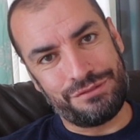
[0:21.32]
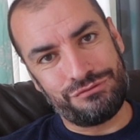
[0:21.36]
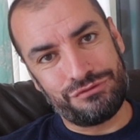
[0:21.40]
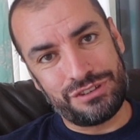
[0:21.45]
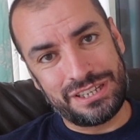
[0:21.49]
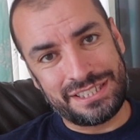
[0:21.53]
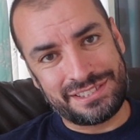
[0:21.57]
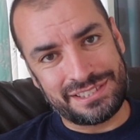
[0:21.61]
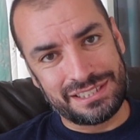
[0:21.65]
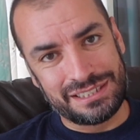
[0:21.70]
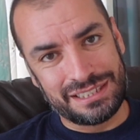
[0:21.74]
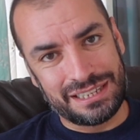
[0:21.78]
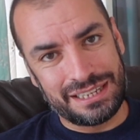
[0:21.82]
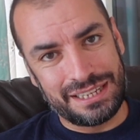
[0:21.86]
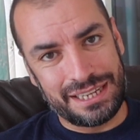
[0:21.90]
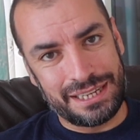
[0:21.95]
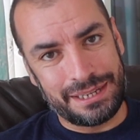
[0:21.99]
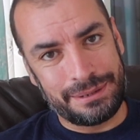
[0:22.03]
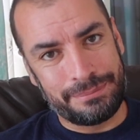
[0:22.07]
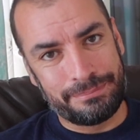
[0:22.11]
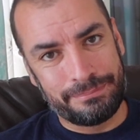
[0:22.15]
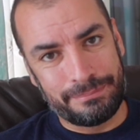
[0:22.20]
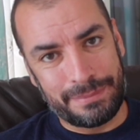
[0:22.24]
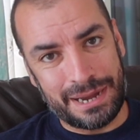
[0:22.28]

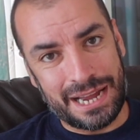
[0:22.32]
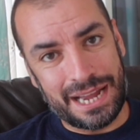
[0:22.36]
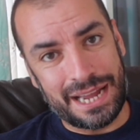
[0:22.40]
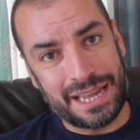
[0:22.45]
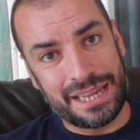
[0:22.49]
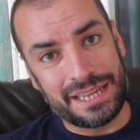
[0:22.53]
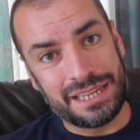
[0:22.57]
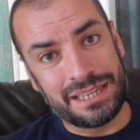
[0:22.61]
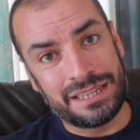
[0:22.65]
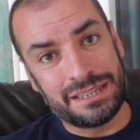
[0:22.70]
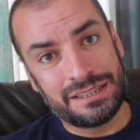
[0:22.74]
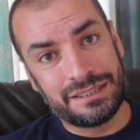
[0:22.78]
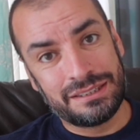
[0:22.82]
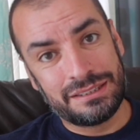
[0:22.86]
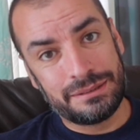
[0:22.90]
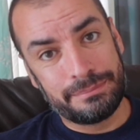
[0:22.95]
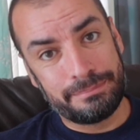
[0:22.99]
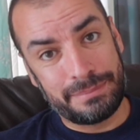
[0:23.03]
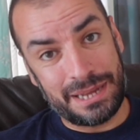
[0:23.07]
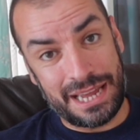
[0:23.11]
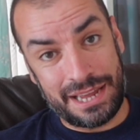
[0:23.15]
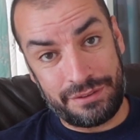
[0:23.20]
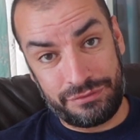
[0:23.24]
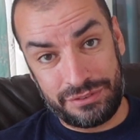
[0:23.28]
Recently, my
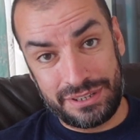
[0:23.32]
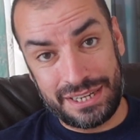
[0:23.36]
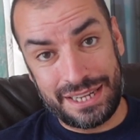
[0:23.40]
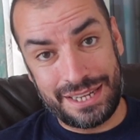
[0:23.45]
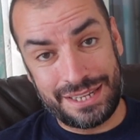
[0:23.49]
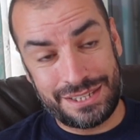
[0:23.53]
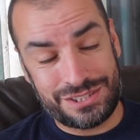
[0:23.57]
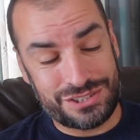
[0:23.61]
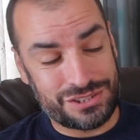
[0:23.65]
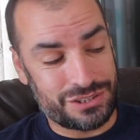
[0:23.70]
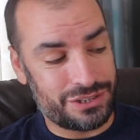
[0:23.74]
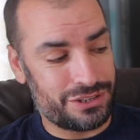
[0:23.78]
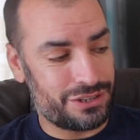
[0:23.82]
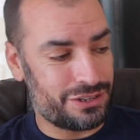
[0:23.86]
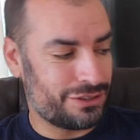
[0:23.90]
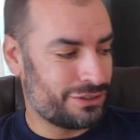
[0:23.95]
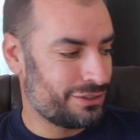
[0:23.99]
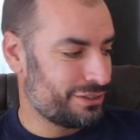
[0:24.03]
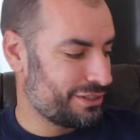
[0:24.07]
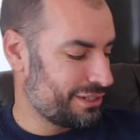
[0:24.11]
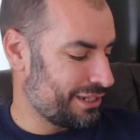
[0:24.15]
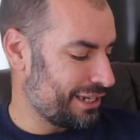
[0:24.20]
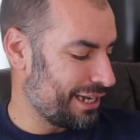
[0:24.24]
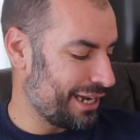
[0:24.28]
birthday, so
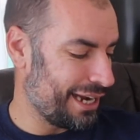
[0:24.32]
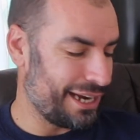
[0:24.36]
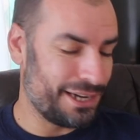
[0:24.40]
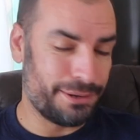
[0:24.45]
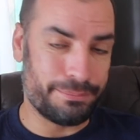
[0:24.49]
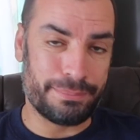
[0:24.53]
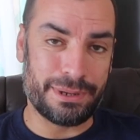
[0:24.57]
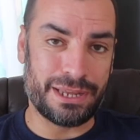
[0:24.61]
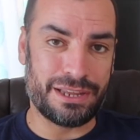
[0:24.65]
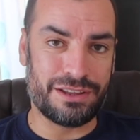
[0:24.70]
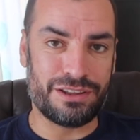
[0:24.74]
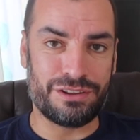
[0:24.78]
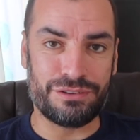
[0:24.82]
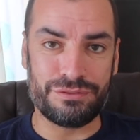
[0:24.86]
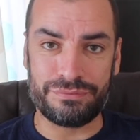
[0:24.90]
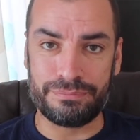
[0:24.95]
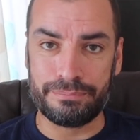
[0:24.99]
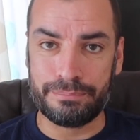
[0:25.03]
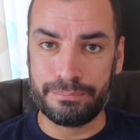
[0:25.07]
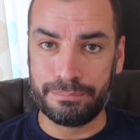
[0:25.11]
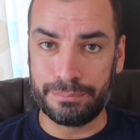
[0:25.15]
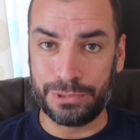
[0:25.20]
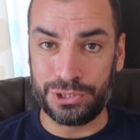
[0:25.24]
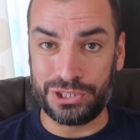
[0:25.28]
I had a bit of
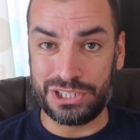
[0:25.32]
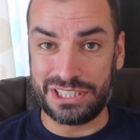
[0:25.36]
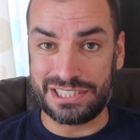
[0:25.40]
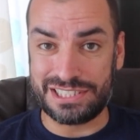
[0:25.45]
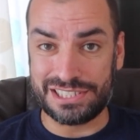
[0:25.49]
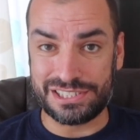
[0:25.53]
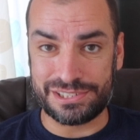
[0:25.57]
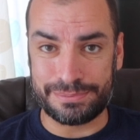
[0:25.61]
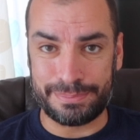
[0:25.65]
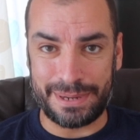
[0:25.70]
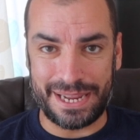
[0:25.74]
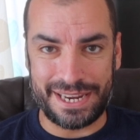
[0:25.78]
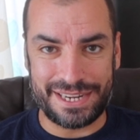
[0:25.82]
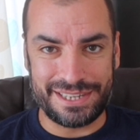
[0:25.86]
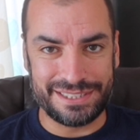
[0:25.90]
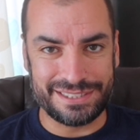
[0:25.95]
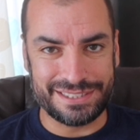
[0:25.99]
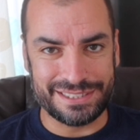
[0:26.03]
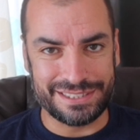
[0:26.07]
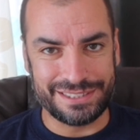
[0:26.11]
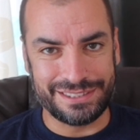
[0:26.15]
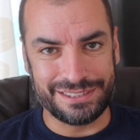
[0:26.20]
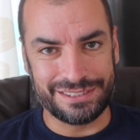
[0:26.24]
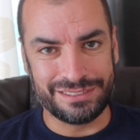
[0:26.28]
money to
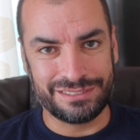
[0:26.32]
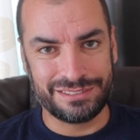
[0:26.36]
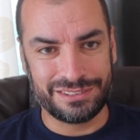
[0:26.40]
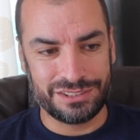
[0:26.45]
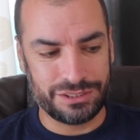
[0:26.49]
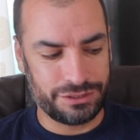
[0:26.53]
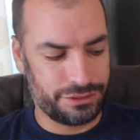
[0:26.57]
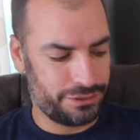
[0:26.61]
spend, and